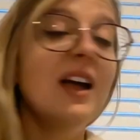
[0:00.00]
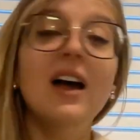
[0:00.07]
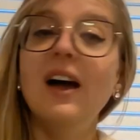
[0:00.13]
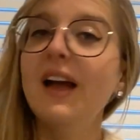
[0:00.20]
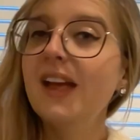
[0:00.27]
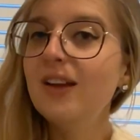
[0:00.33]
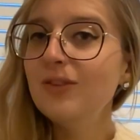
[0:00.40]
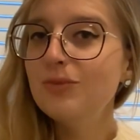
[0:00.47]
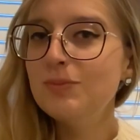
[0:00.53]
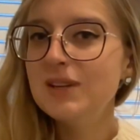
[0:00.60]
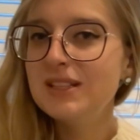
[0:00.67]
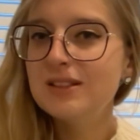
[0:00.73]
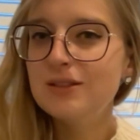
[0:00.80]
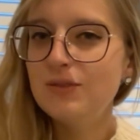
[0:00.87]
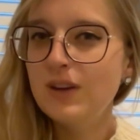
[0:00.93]
I have
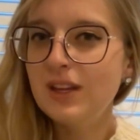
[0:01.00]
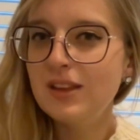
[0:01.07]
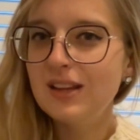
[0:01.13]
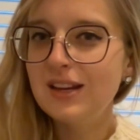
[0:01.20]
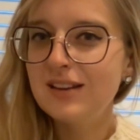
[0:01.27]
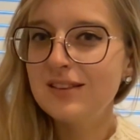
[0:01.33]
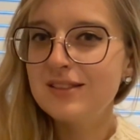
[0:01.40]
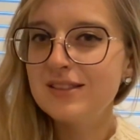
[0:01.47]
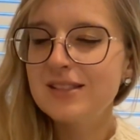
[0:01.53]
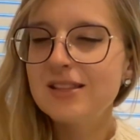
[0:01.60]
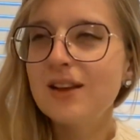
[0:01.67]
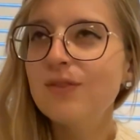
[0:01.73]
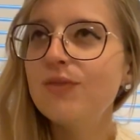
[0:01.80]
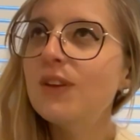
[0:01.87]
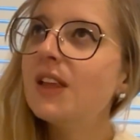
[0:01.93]
mixed feelings because
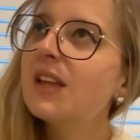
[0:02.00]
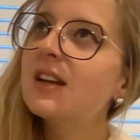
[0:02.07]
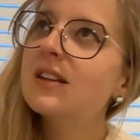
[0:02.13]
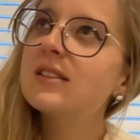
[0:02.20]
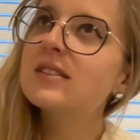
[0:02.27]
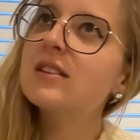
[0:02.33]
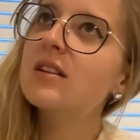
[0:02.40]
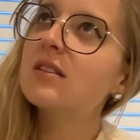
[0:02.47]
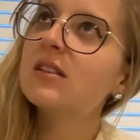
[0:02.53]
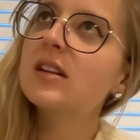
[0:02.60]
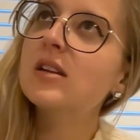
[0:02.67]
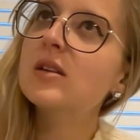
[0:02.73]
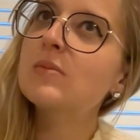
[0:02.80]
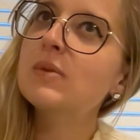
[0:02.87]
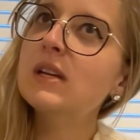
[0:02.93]
I feel like it's not
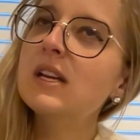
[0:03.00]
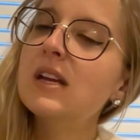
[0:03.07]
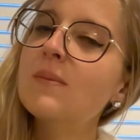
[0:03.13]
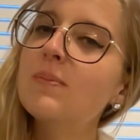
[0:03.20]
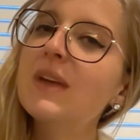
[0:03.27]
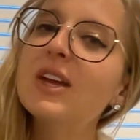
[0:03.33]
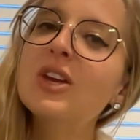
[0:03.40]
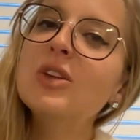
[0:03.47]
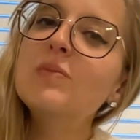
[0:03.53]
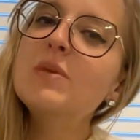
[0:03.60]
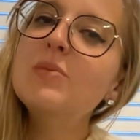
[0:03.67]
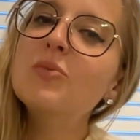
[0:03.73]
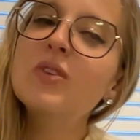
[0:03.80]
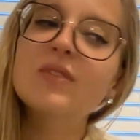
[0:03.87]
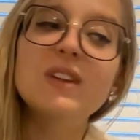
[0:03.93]
going to be, it could be
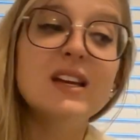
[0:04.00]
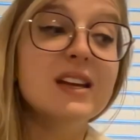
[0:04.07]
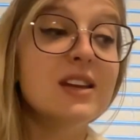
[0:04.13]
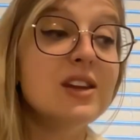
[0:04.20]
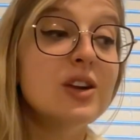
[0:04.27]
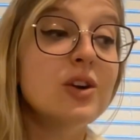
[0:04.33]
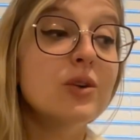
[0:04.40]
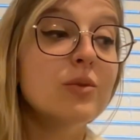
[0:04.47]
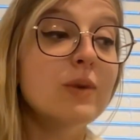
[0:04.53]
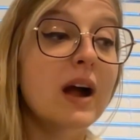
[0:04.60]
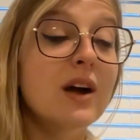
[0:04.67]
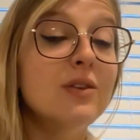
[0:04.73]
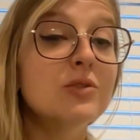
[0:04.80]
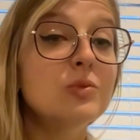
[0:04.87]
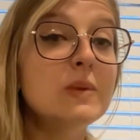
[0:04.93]
more of like a
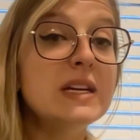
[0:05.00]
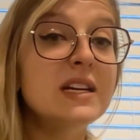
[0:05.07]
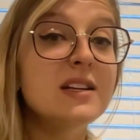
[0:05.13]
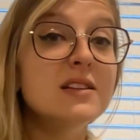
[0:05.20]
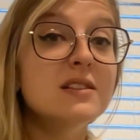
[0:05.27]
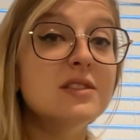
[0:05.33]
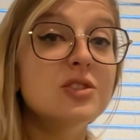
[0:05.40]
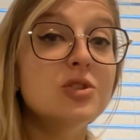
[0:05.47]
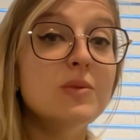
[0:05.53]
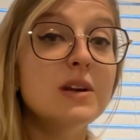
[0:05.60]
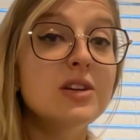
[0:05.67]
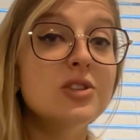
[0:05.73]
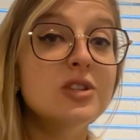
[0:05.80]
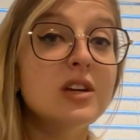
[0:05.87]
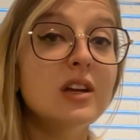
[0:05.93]
year-round beanie
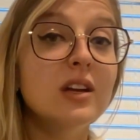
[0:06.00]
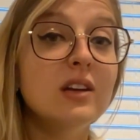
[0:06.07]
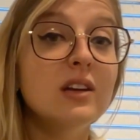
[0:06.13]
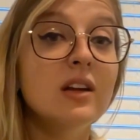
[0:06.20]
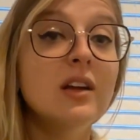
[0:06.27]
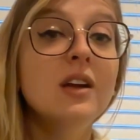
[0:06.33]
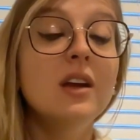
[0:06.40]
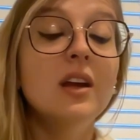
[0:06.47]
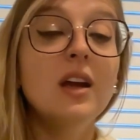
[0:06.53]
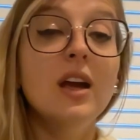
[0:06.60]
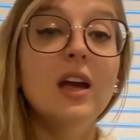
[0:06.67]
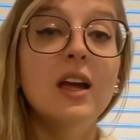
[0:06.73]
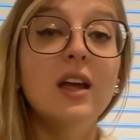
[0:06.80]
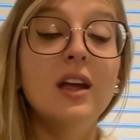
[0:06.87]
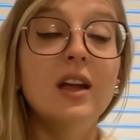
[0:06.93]
situation,
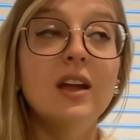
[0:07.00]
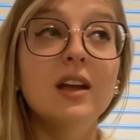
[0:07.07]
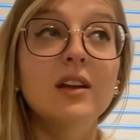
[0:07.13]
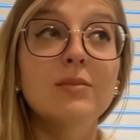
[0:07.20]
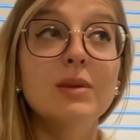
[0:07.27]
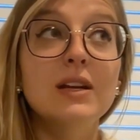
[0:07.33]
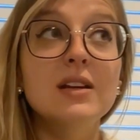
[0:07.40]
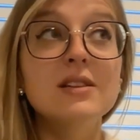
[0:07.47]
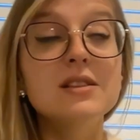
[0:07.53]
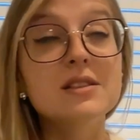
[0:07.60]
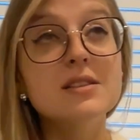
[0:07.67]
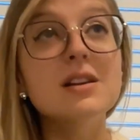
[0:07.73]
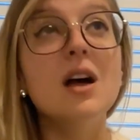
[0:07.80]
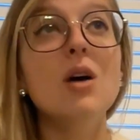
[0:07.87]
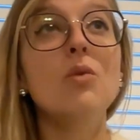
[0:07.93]
and because
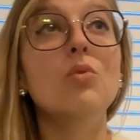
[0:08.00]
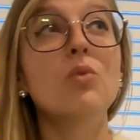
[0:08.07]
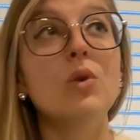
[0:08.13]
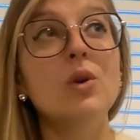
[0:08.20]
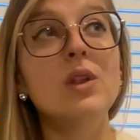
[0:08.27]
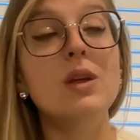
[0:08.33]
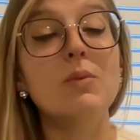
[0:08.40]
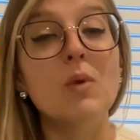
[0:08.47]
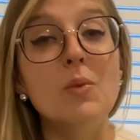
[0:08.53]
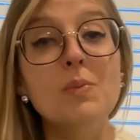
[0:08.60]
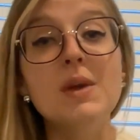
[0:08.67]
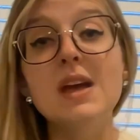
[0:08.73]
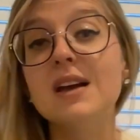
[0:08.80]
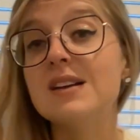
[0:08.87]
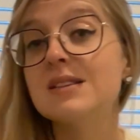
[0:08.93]
it's not wool, it won't
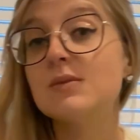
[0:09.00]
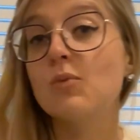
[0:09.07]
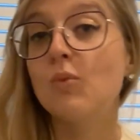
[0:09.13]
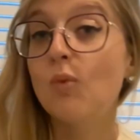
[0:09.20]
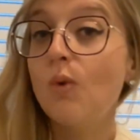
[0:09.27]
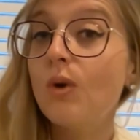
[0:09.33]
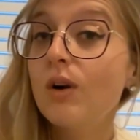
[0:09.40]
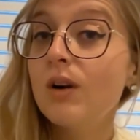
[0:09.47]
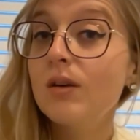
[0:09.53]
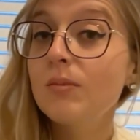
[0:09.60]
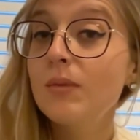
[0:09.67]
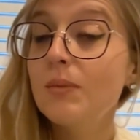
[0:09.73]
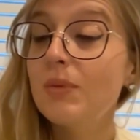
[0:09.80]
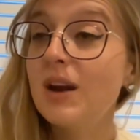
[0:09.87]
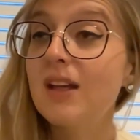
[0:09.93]
be as
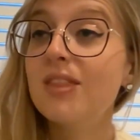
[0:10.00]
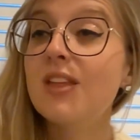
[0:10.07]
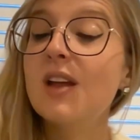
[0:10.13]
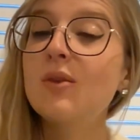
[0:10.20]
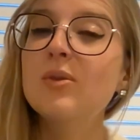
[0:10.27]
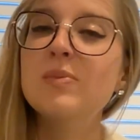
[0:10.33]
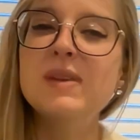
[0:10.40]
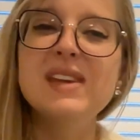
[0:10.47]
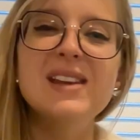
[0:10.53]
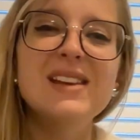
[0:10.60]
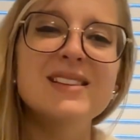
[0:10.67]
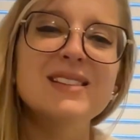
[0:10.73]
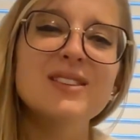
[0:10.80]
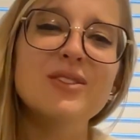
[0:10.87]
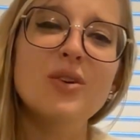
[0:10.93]
warm, but I thought it would be
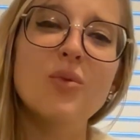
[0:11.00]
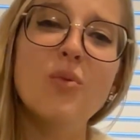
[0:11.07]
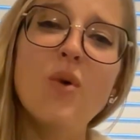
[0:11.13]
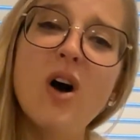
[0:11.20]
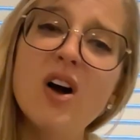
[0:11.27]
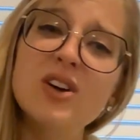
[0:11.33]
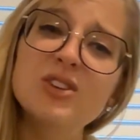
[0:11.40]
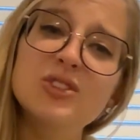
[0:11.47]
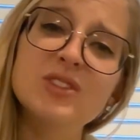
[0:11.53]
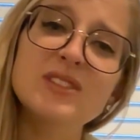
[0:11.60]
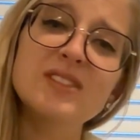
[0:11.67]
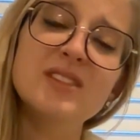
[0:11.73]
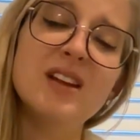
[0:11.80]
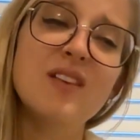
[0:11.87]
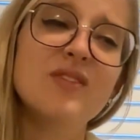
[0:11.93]
easier to wash and
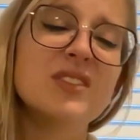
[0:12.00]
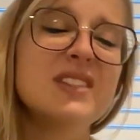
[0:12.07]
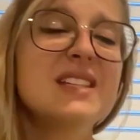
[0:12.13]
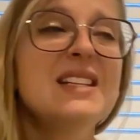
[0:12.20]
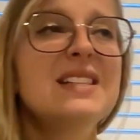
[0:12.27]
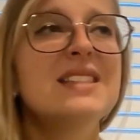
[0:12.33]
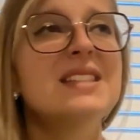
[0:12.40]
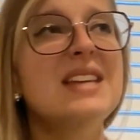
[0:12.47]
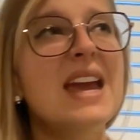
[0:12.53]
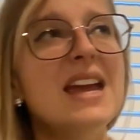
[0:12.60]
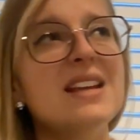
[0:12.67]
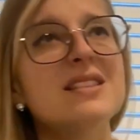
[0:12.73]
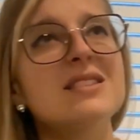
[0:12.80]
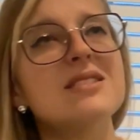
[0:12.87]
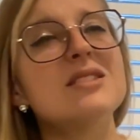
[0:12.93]
stuff because he
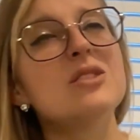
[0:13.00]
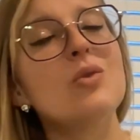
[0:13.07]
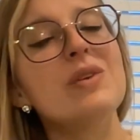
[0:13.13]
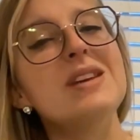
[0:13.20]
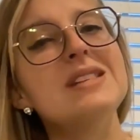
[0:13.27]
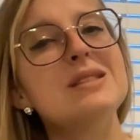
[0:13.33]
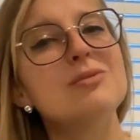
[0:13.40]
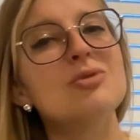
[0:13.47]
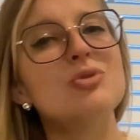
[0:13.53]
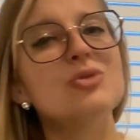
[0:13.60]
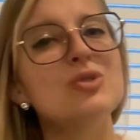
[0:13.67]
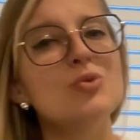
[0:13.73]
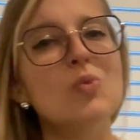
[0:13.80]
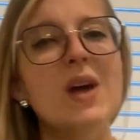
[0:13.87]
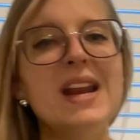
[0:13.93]
skates and so he's real
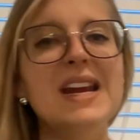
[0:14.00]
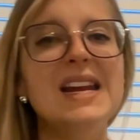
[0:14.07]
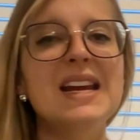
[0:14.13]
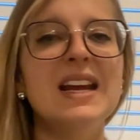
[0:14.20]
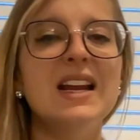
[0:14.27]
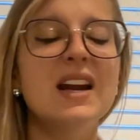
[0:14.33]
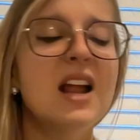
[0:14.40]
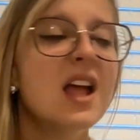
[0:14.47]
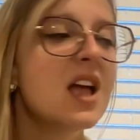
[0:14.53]
sweaty, and